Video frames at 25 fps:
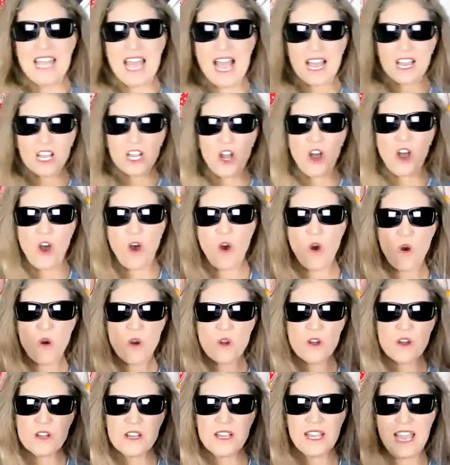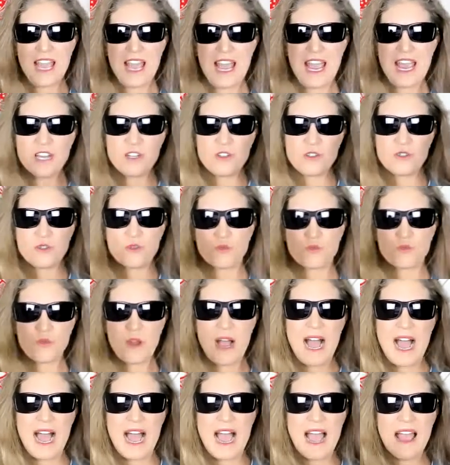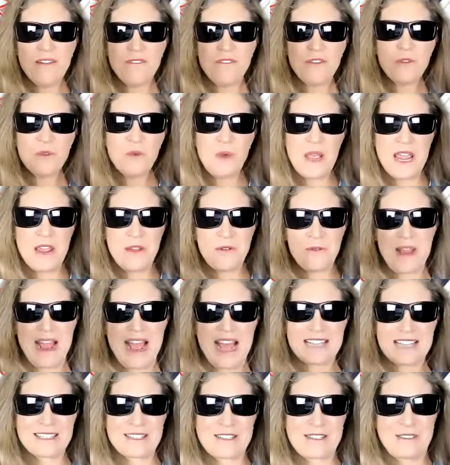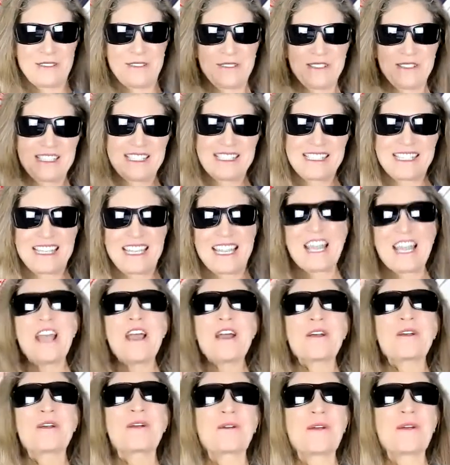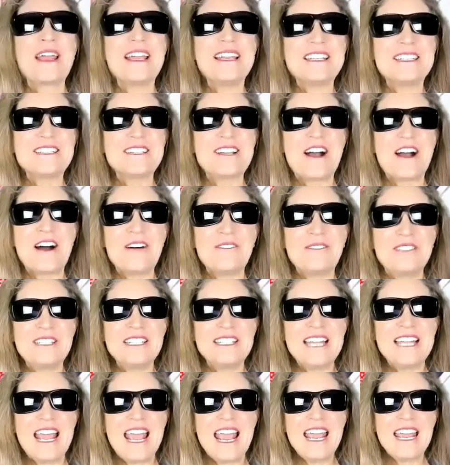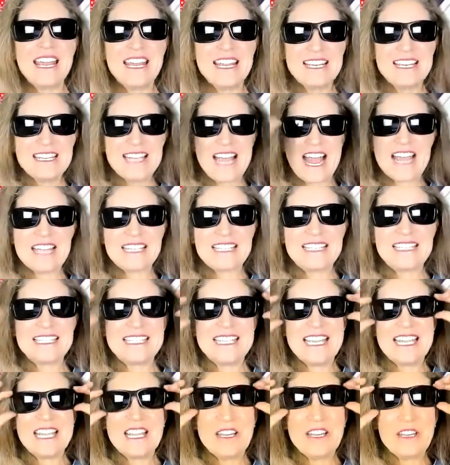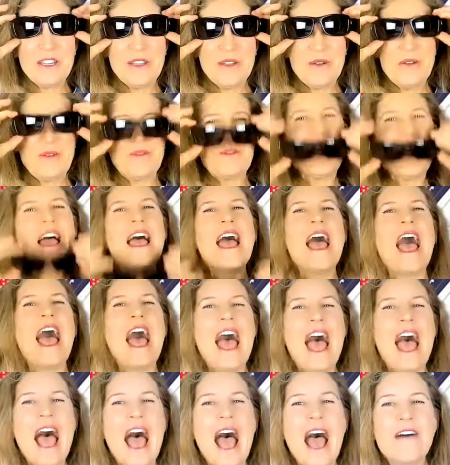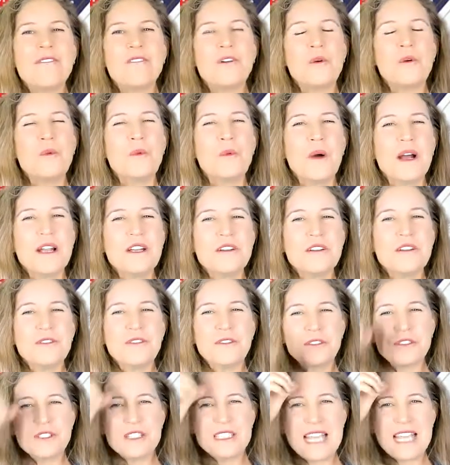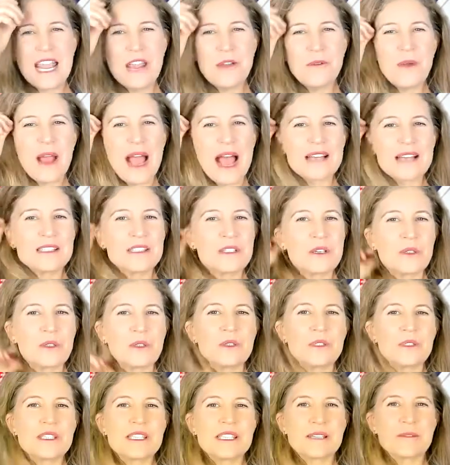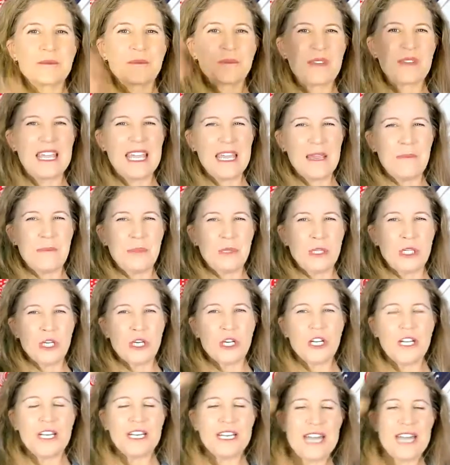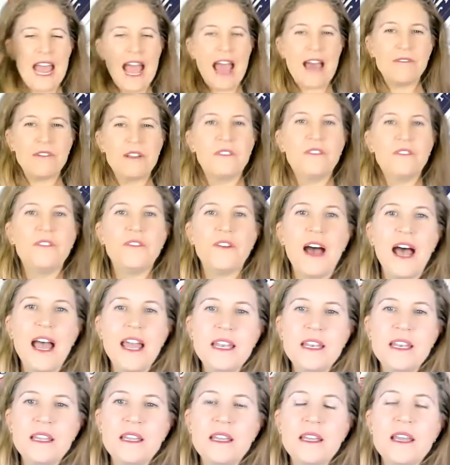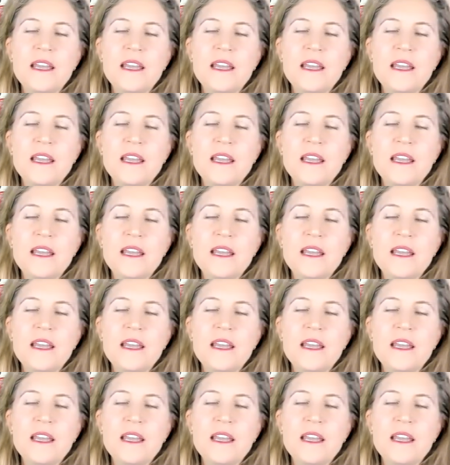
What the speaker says: that car and drive away, Rascals. Great job today. Nice seeing you. Have a wonderful day, Rascals. Keep learning and having fun.